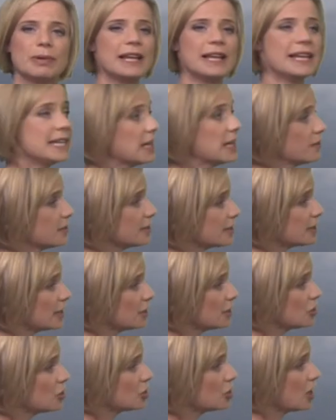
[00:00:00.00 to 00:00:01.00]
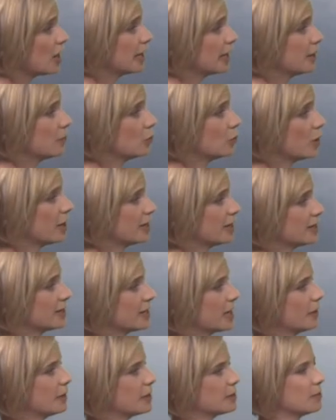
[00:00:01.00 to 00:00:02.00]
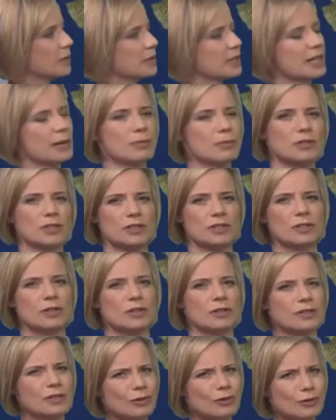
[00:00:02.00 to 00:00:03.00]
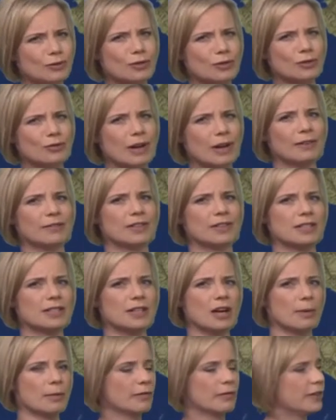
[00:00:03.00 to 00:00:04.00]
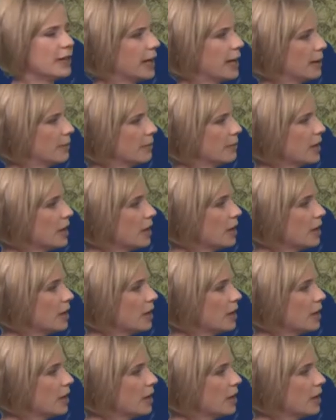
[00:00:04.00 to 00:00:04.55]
Plenty of sunshine in Buenos Aires, but temperatures not, still not doing great for the time of year.